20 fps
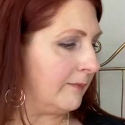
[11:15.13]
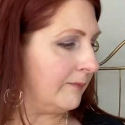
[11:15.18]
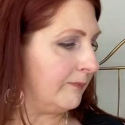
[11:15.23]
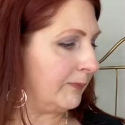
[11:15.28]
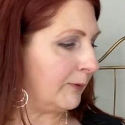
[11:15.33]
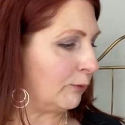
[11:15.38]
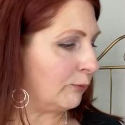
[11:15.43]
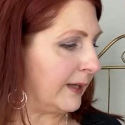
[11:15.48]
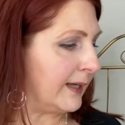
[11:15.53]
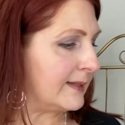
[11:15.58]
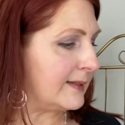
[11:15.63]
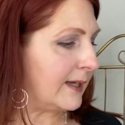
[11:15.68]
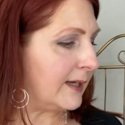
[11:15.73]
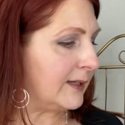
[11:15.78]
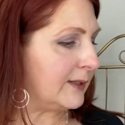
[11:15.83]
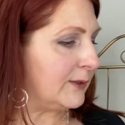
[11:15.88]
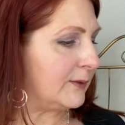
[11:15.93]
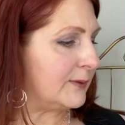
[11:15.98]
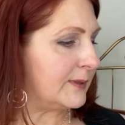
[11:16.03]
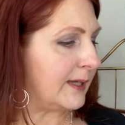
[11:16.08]
rings I
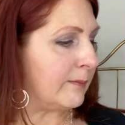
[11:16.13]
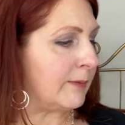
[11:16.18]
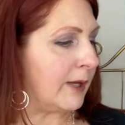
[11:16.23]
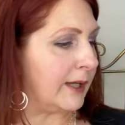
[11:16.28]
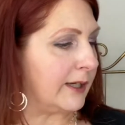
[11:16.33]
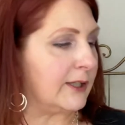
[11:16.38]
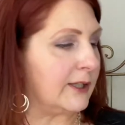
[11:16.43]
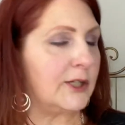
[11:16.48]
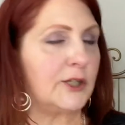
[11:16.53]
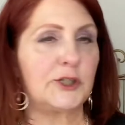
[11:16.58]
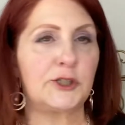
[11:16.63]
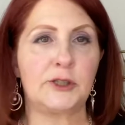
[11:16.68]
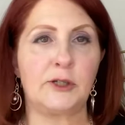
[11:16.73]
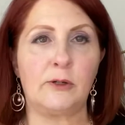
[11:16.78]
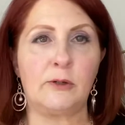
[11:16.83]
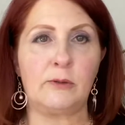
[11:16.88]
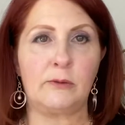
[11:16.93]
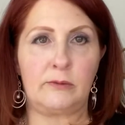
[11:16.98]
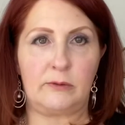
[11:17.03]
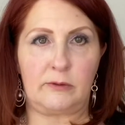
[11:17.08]
use, I'm not going to
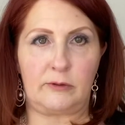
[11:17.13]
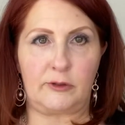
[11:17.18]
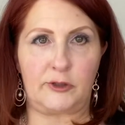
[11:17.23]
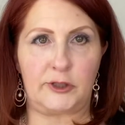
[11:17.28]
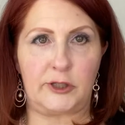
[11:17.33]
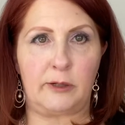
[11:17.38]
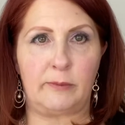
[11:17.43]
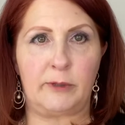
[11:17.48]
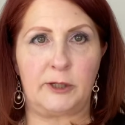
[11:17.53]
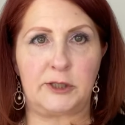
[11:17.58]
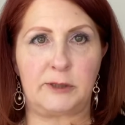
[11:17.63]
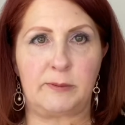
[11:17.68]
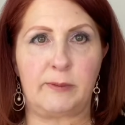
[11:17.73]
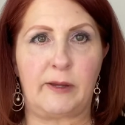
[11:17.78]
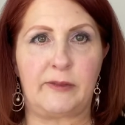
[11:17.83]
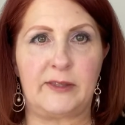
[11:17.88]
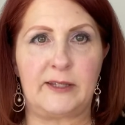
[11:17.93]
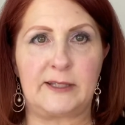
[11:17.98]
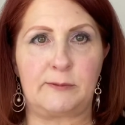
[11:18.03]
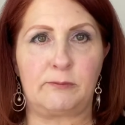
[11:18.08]
show or share much
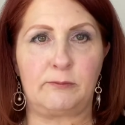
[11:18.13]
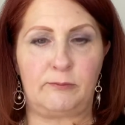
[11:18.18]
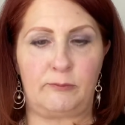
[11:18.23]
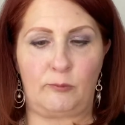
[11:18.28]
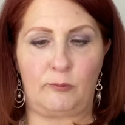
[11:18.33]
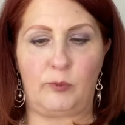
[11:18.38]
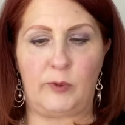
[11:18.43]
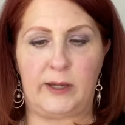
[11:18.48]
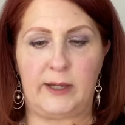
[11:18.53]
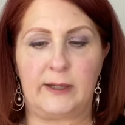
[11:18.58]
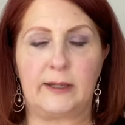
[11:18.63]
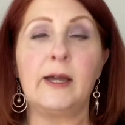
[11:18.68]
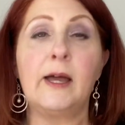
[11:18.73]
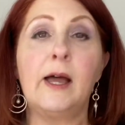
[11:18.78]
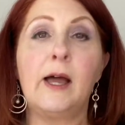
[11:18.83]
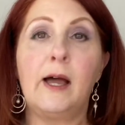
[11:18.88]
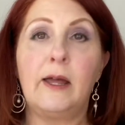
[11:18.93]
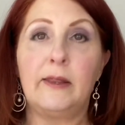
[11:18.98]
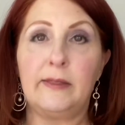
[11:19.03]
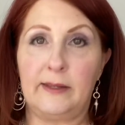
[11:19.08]
about this week.
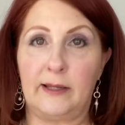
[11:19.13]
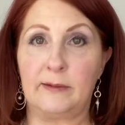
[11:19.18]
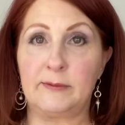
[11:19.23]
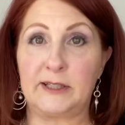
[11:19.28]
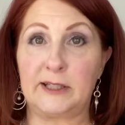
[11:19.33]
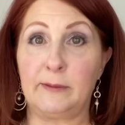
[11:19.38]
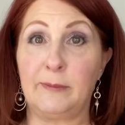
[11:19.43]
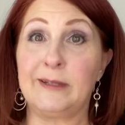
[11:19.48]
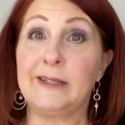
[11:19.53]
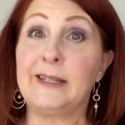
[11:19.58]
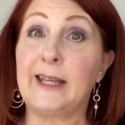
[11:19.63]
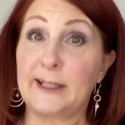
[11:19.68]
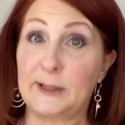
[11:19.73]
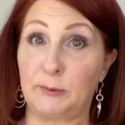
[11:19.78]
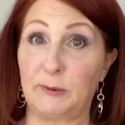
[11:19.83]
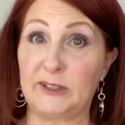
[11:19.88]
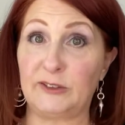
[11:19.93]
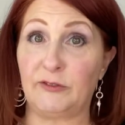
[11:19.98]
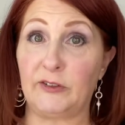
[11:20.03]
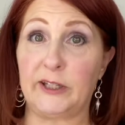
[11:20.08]
That's going to be next
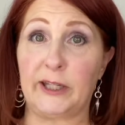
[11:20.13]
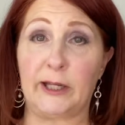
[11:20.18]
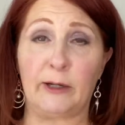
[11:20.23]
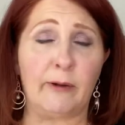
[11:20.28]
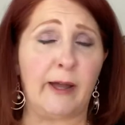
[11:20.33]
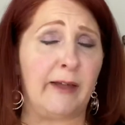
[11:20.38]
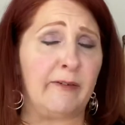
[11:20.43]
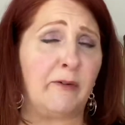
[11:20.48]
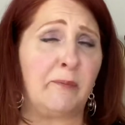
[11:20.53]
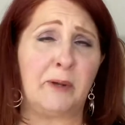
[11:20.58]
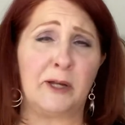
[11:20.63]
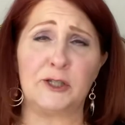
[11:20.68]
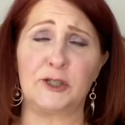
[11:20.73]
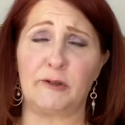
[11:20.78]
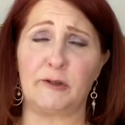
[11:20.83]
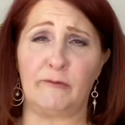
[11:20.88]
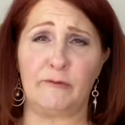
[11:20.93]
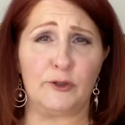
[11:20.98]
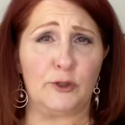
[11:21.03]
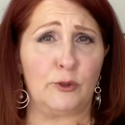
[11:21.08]
week's video. I have a bunch
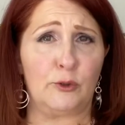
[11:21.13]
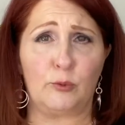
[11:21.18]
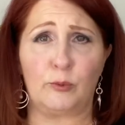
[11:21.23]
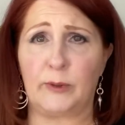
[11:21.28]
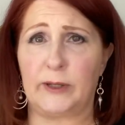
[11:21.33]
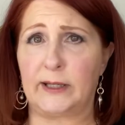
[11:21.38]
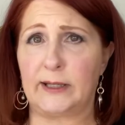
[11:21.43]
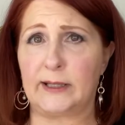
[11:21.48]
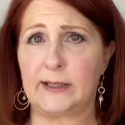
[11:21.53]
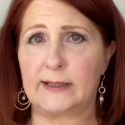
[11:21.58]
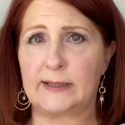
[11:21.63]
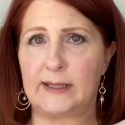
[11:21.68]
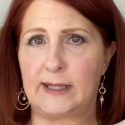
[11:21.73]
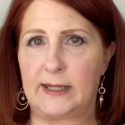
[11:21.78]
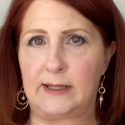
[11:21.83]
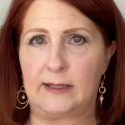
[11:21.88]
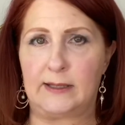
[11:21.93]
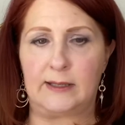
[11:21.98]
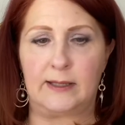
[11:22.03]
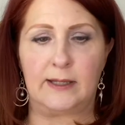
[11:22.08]
of new rings
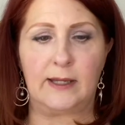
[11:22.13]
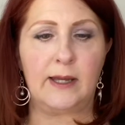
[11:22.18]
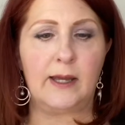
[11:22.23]
in